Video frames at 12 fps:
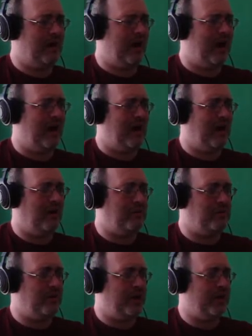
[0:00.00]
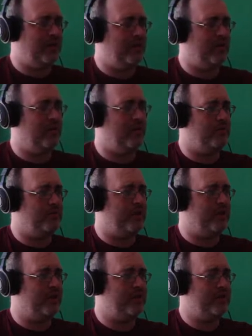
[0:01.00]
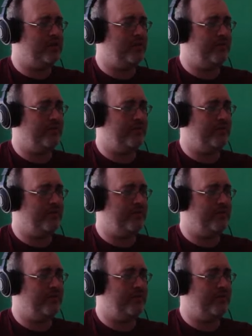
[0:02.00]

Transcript: Oh, we made it! Oh my god.